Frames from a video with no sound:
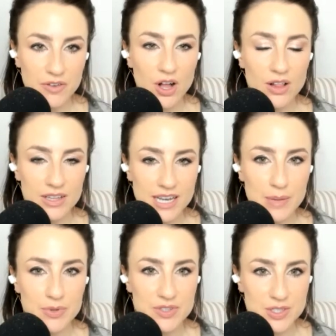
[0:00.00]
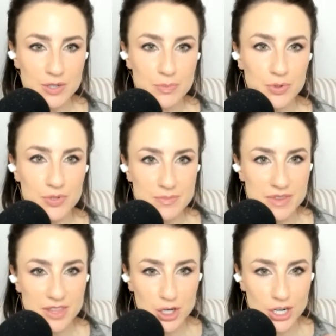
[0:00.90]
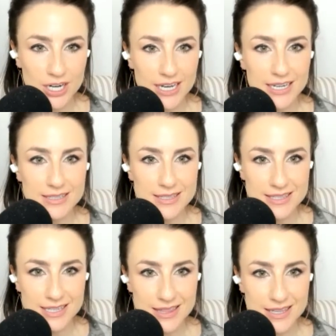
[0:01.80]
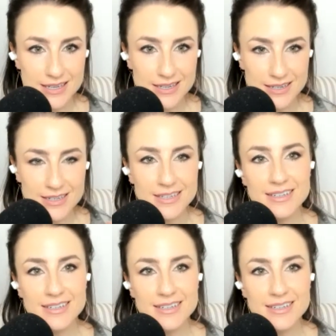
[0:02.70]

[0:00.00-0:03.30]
Fall enables you to pull some of the greens and the